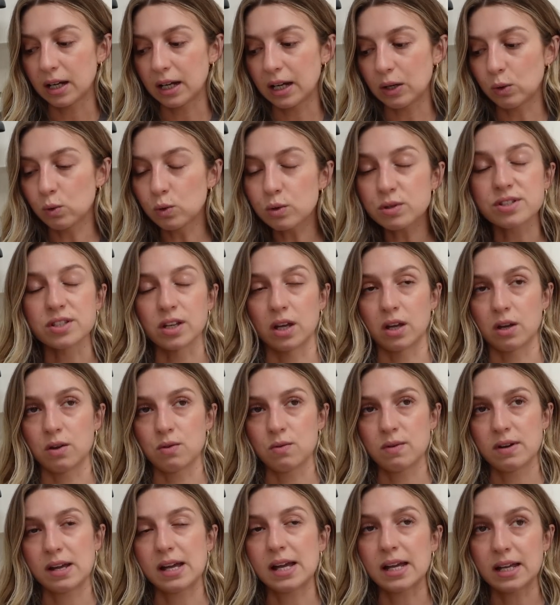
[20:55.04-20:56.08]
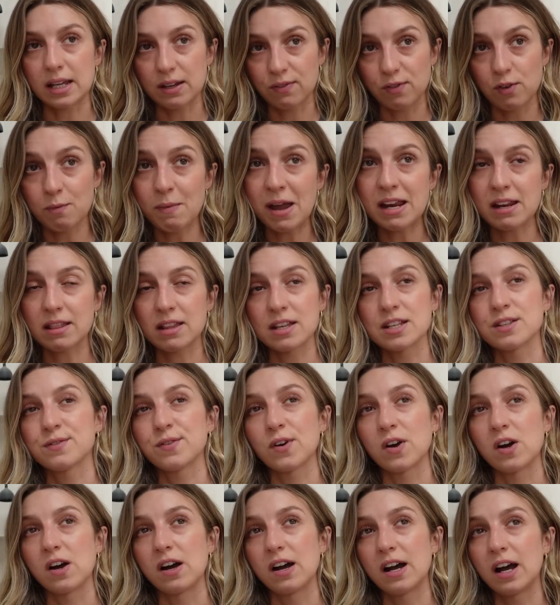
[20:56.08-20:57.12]
Also, if you've made it this
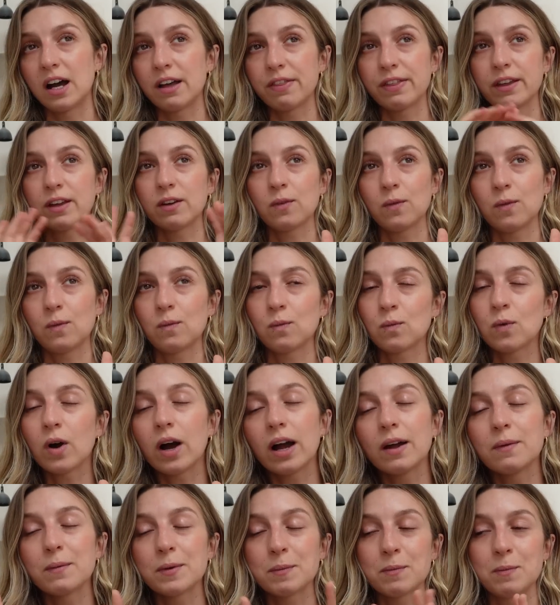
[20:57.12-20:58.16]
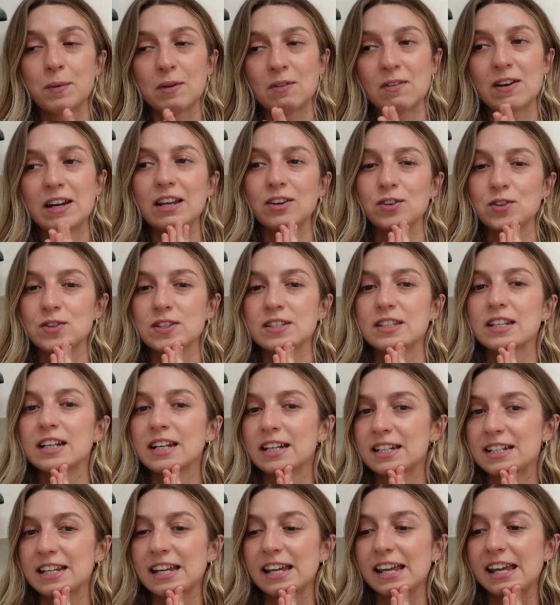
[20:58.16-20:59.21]
far, I think what I would be really
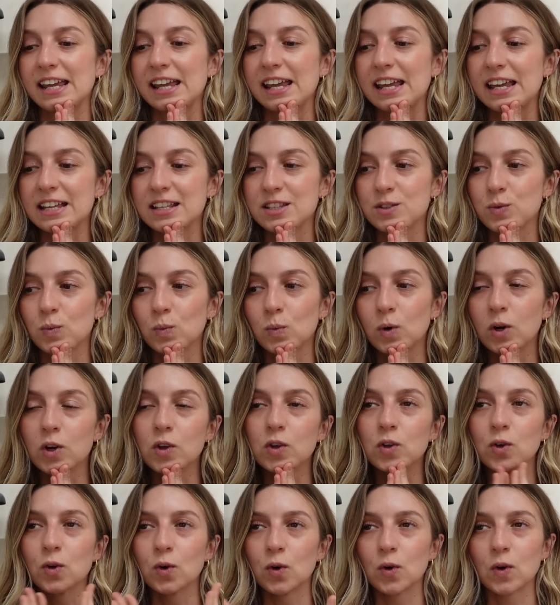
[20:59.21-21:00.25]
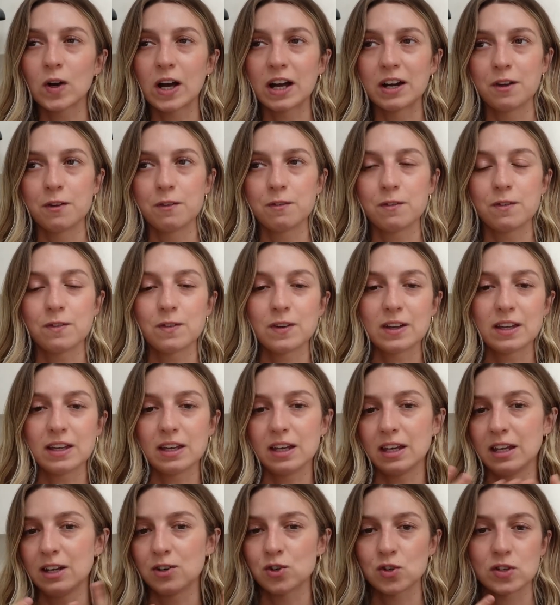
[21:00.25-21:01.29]
interested to hear is what you're kind of
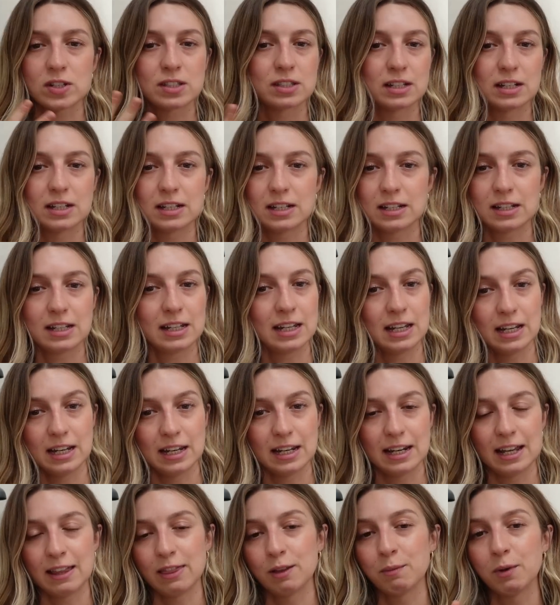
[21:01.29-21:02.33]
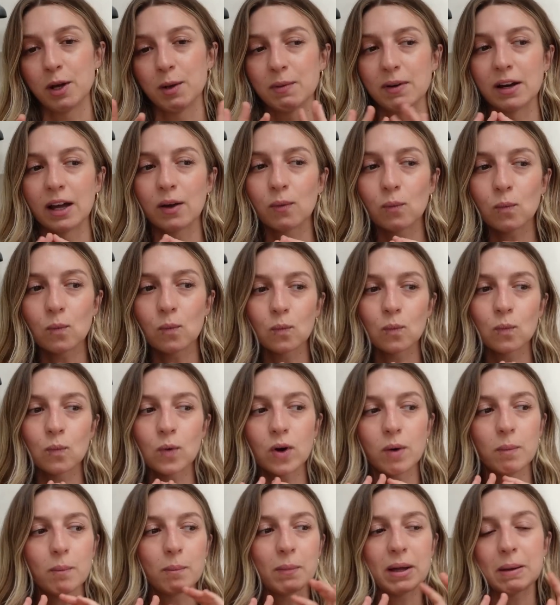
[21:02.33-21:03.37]
interested in at the moment, like
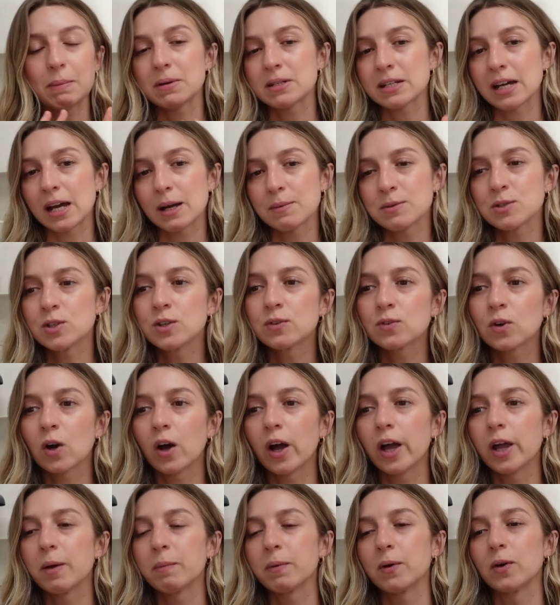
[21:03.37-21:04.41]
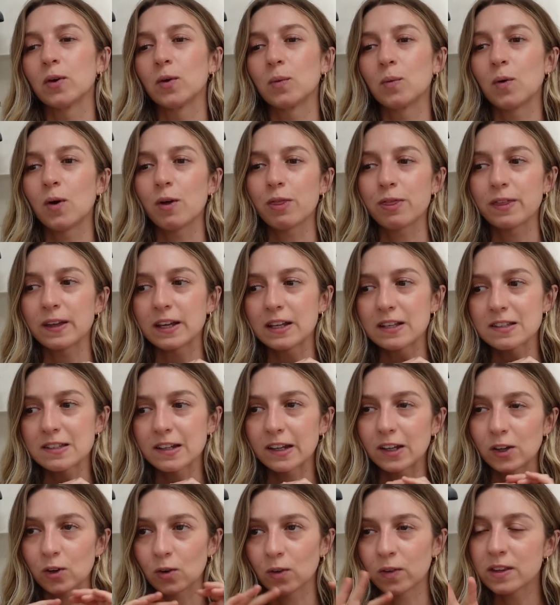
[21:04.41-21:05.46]
what maybe tabs you've got open, or what things
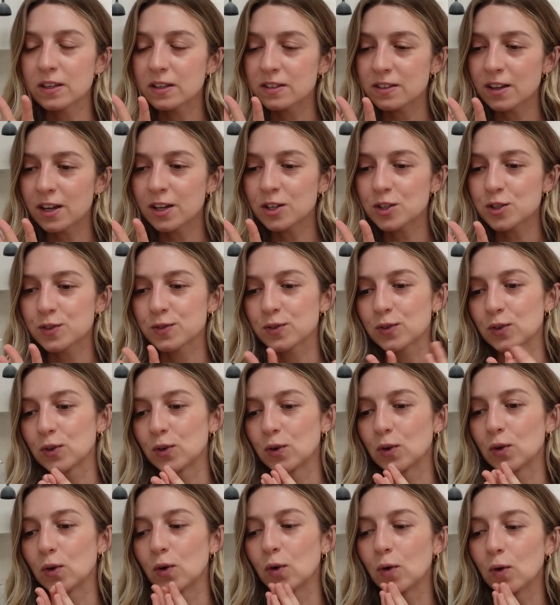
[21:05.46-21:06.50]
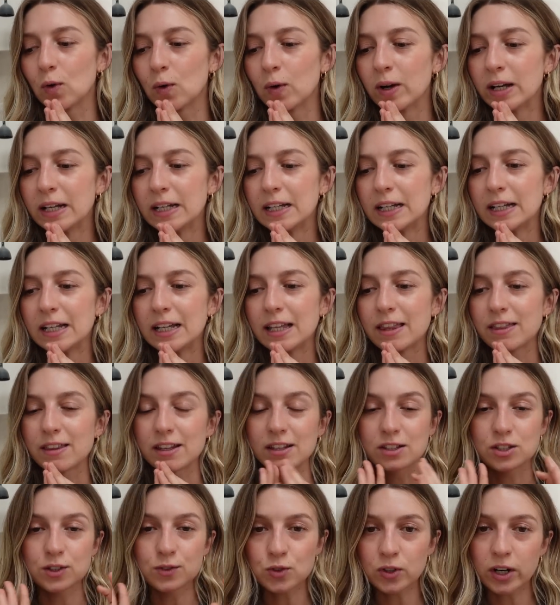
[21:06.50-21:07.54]
like you're on the search for, or
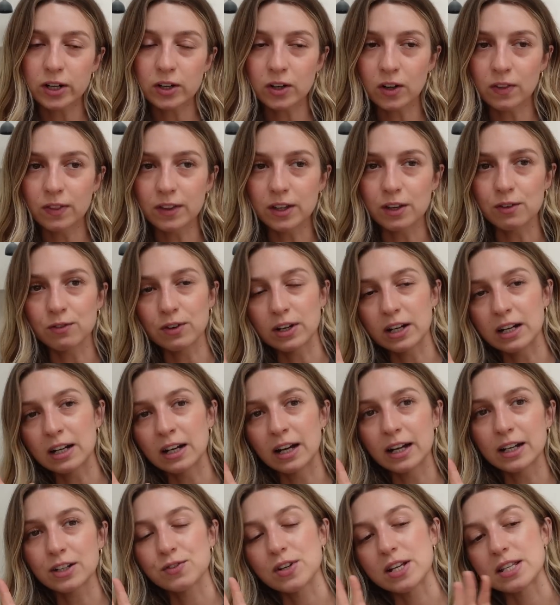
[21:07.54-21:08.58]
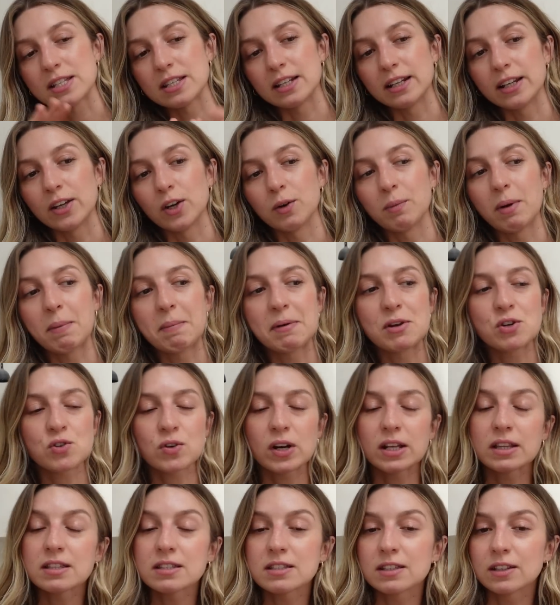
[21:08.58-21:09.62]
things you've tried on that you've really liked recently, or maybe
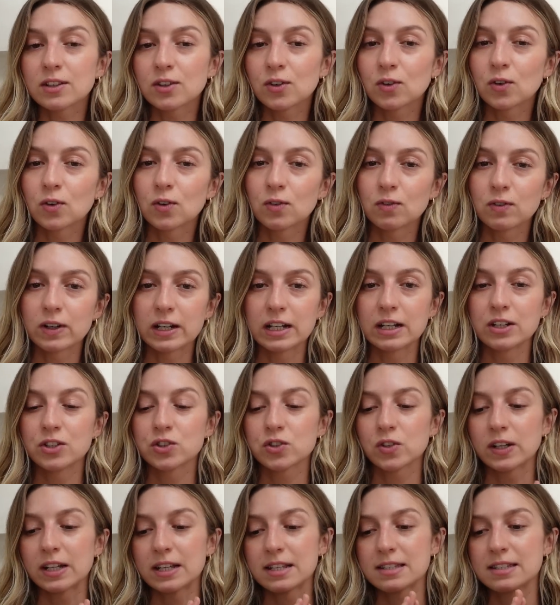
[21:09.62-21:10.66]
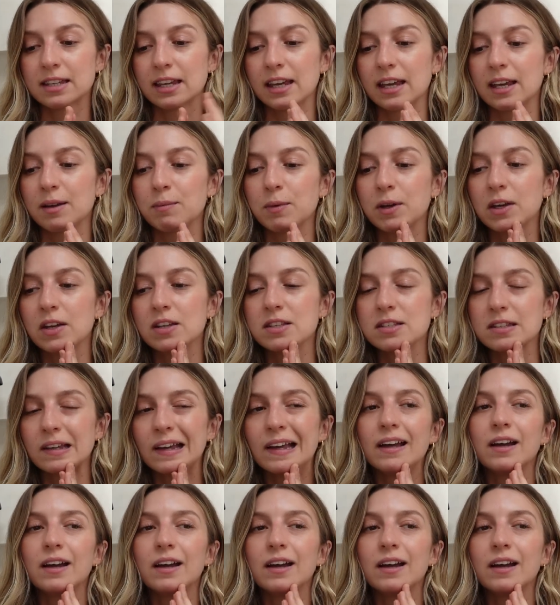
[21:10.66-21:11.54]
trends that you're really enjoying seeing. Because